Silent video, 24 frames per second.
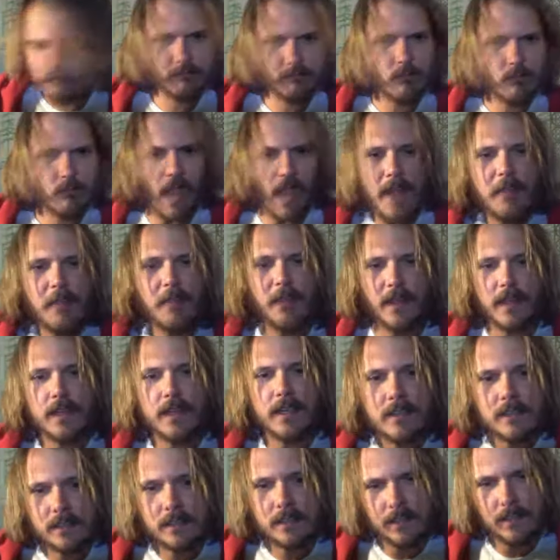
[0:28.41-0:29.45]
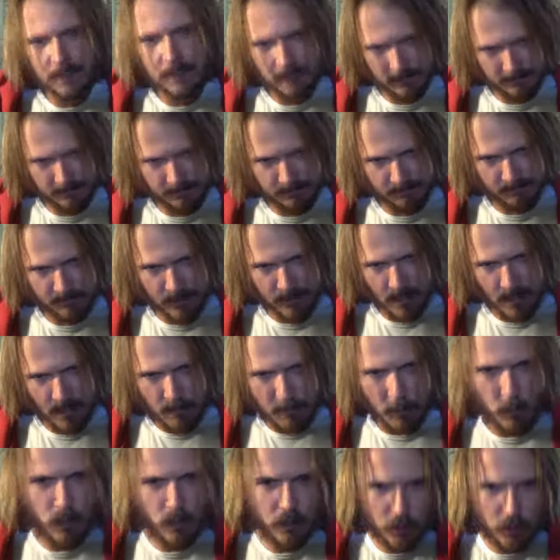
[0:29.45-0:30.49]
ethics.
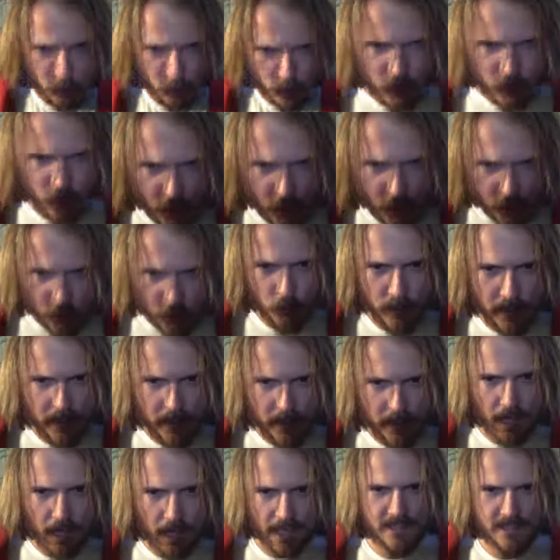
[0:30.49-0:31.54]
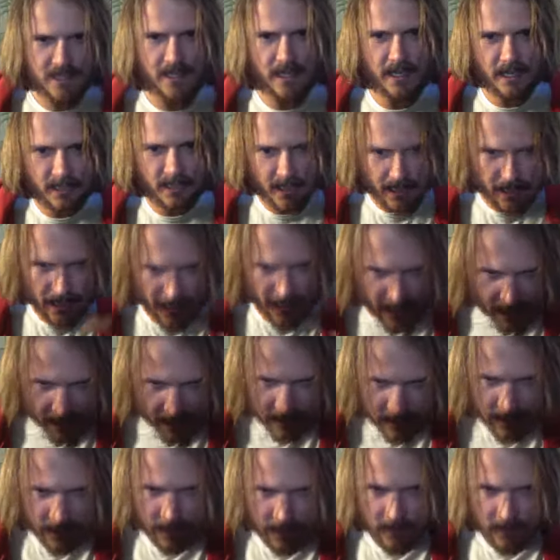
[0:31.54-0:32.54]
But what you start to realize is that it